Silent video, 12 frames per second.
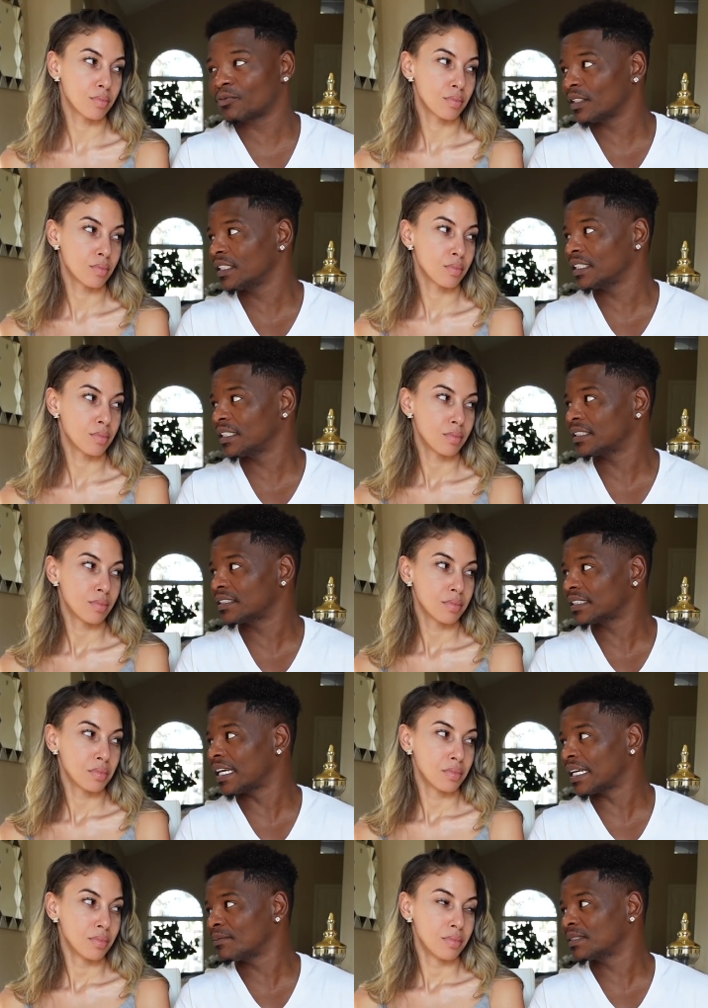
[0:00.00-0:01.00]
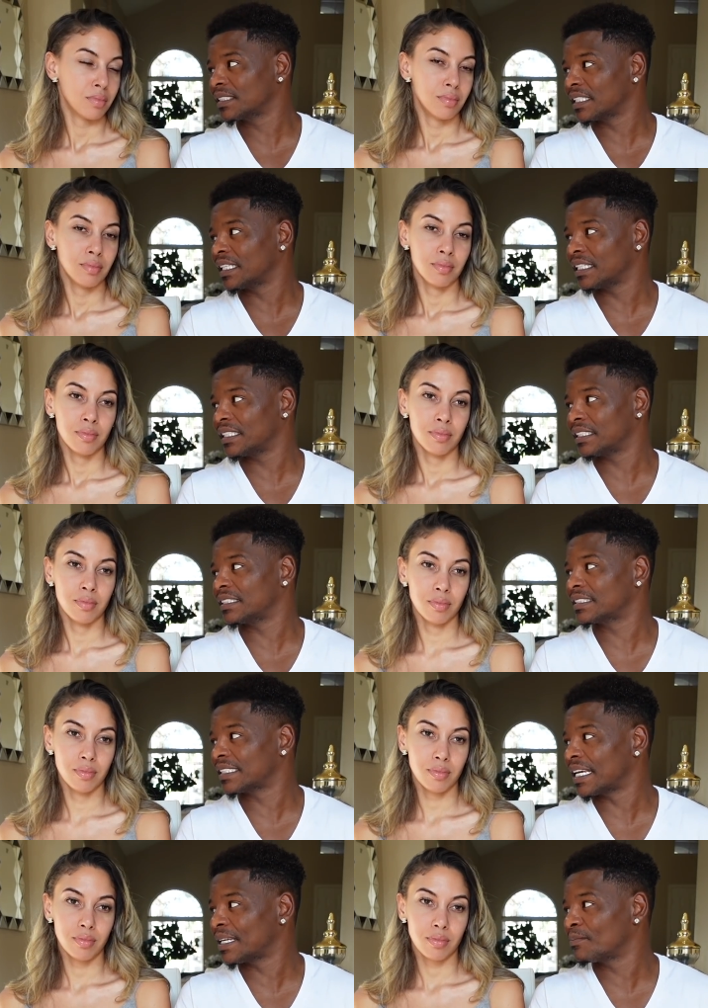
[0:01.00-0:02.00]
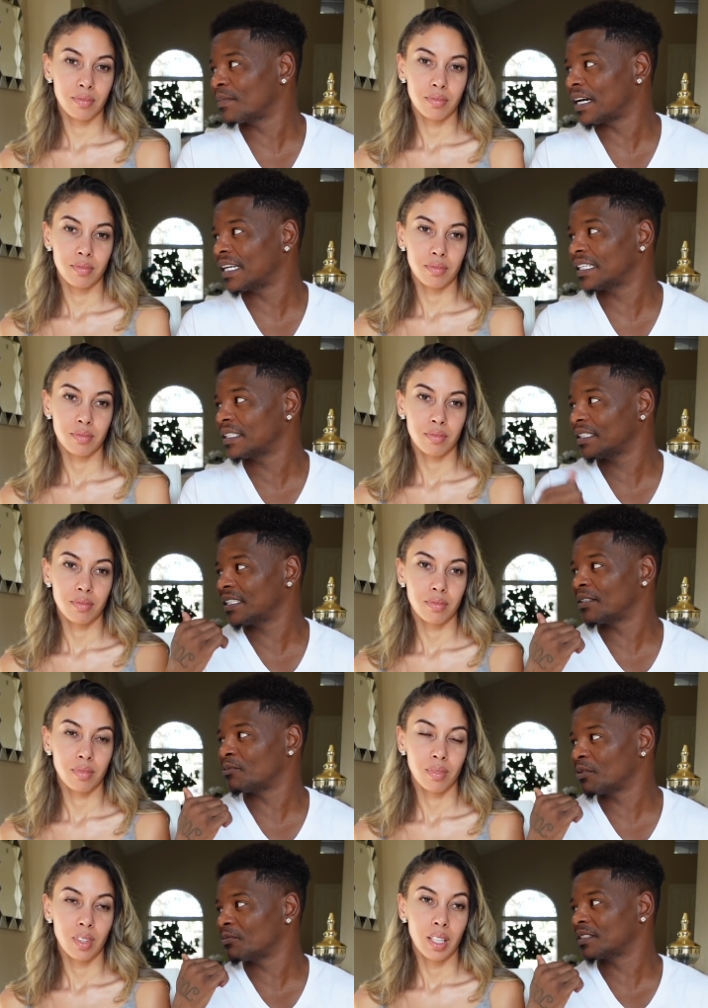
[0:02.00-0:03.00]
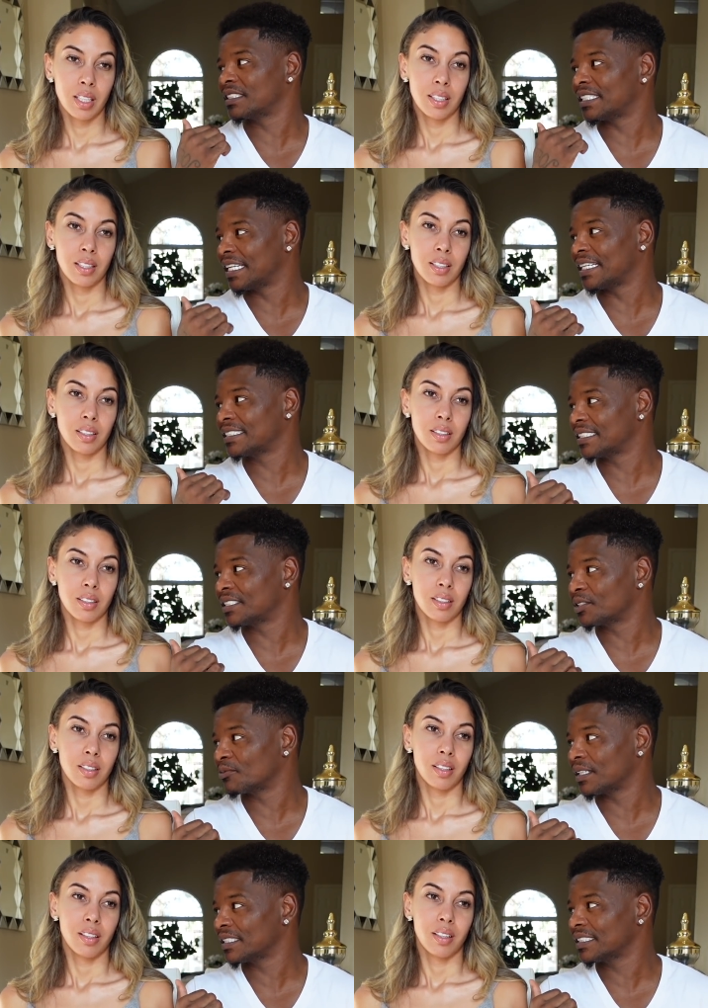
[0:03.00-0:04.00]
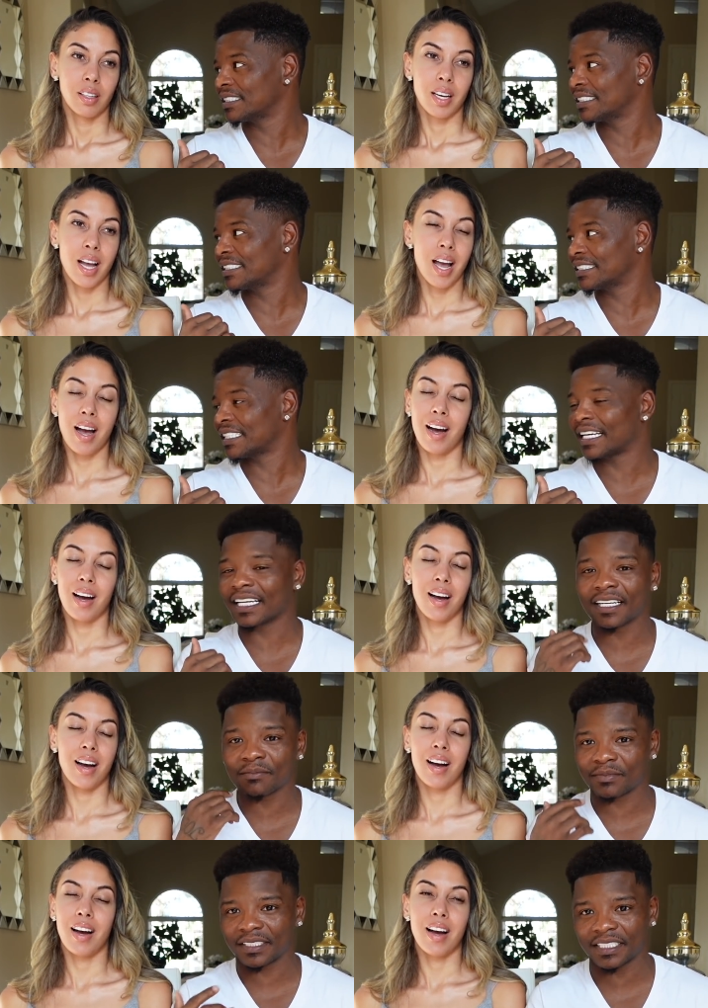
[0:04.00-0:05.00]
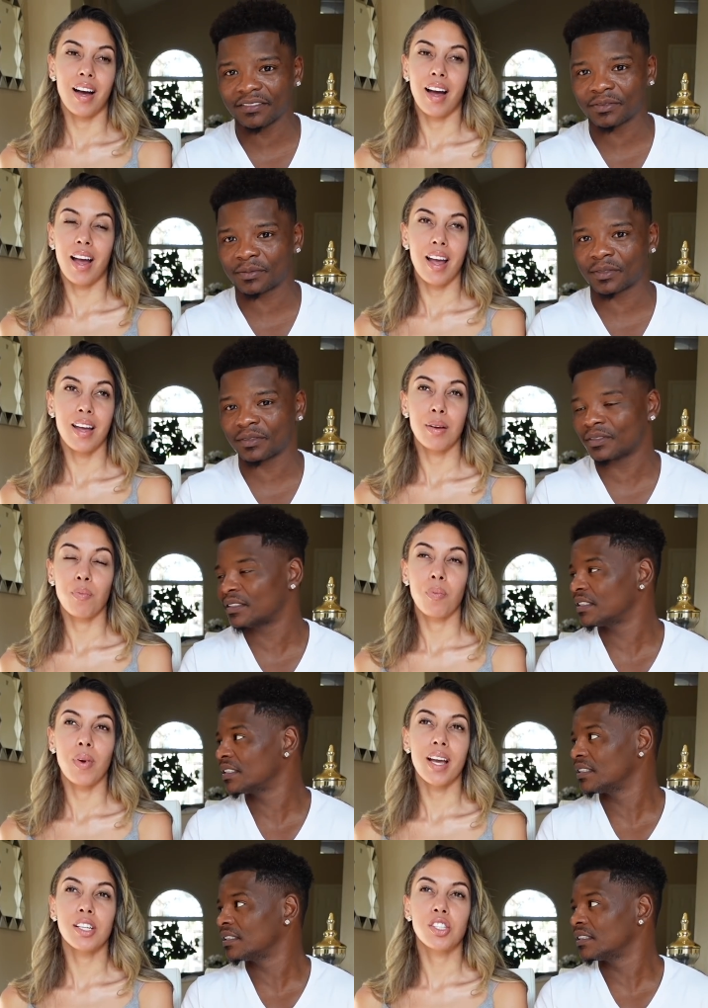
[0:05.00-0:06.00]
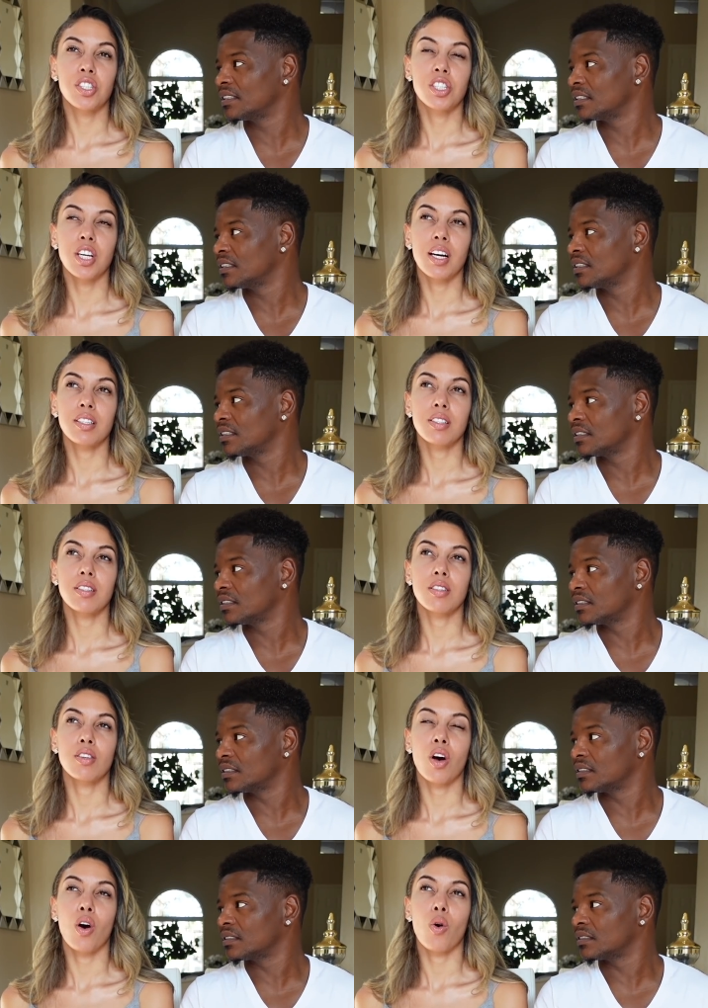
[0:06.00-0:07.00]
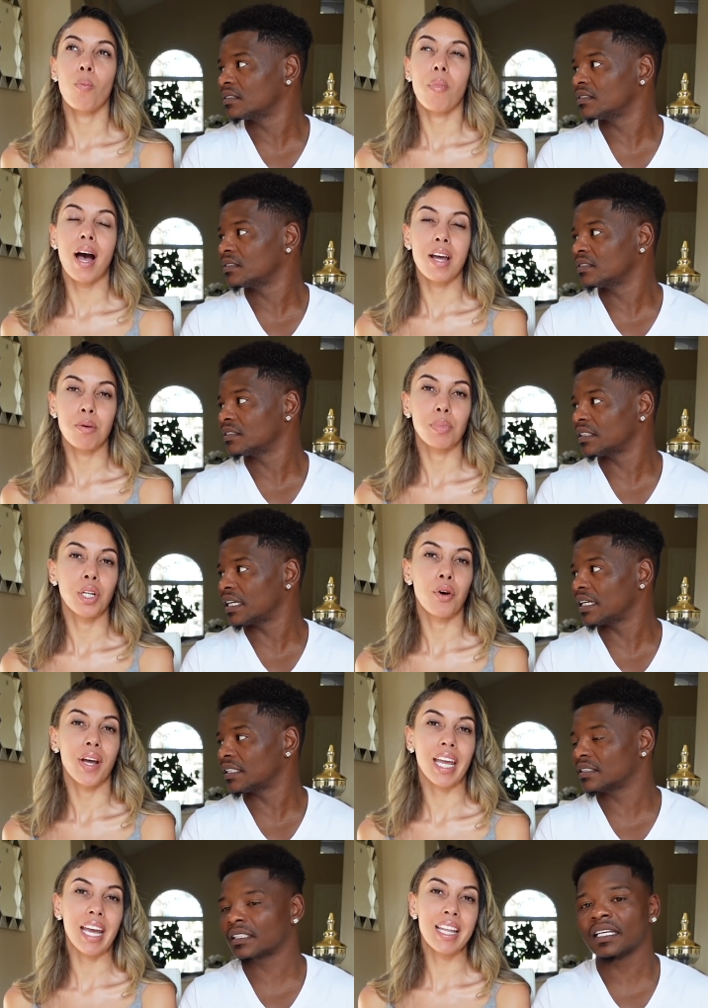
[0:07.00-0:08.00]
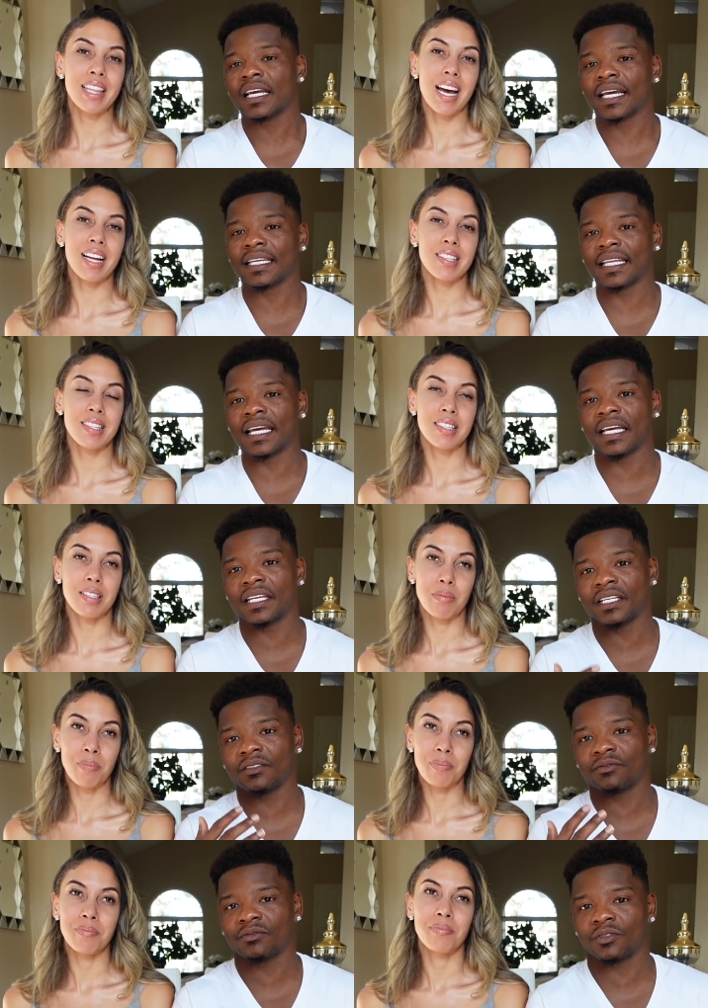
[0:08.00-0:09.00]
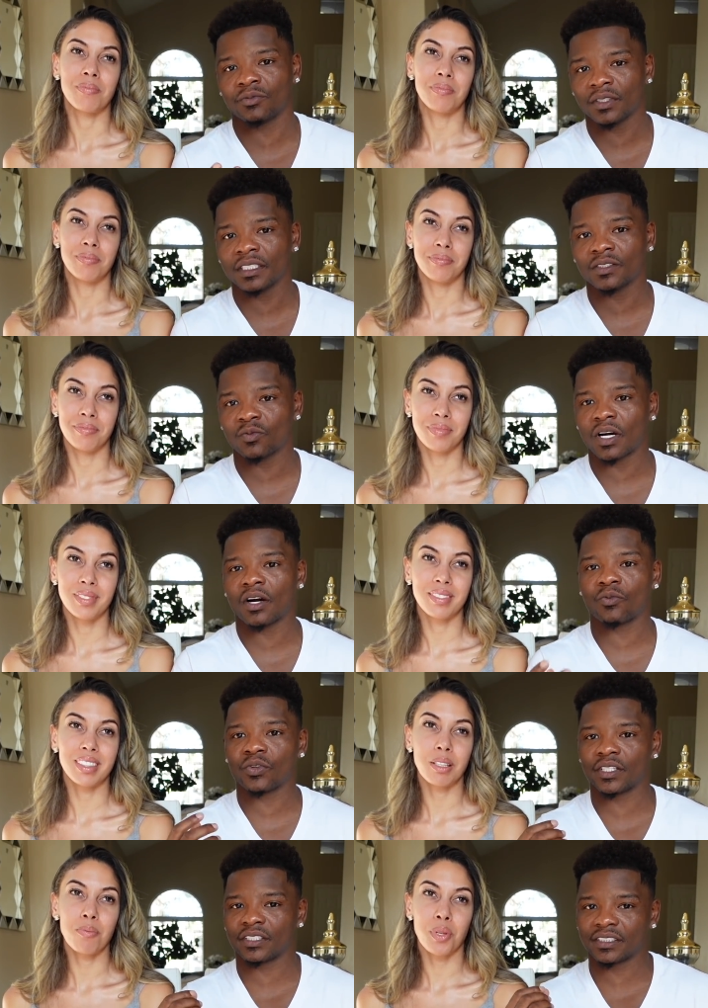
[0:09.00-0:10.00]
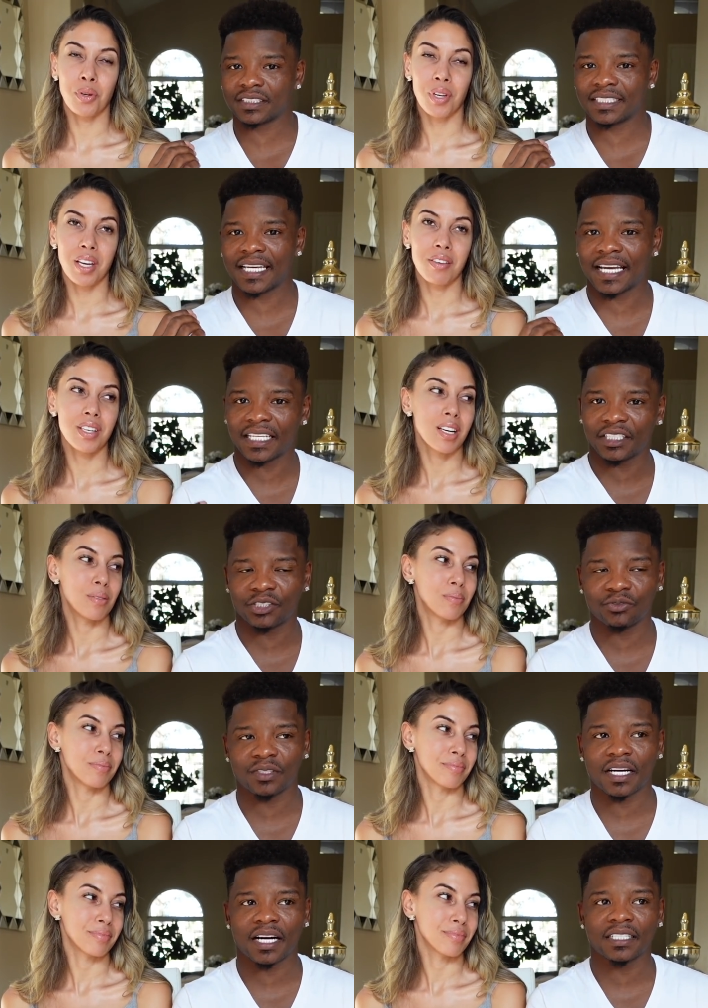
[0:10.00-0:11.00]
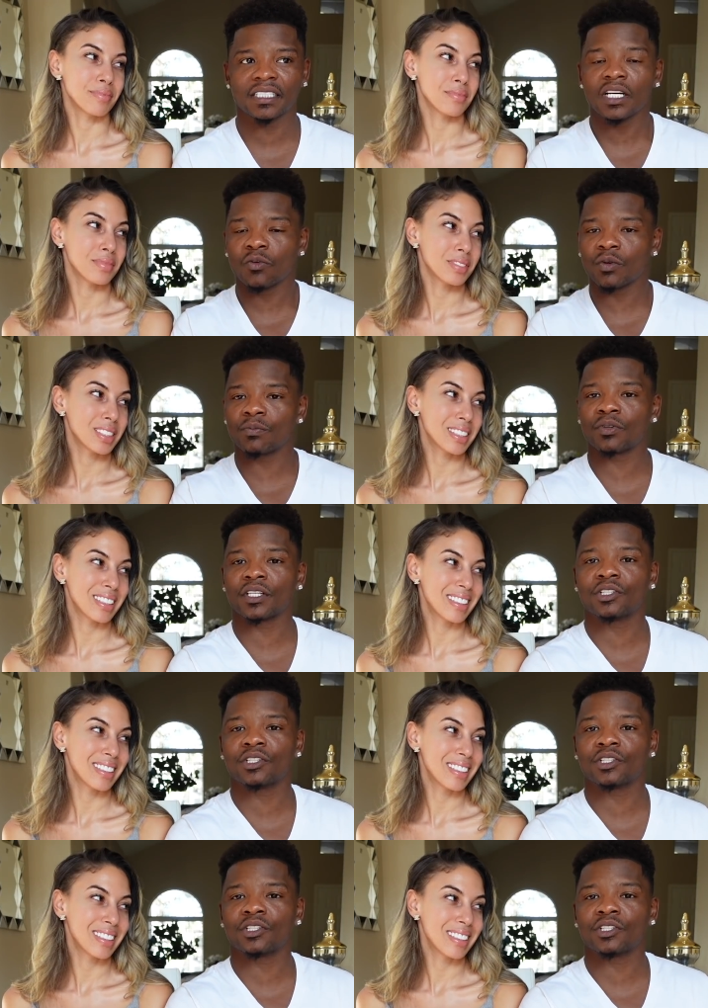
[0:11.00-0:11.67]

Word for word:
Speaker 1: really in the same skin and the same body and we was in that situation? It's like unbelievable. It,
Speaker 2: it's just so mind blowing. Yes, And that's and, that,
Speaker 1: and the, the, reason why we are telling you guys, we bring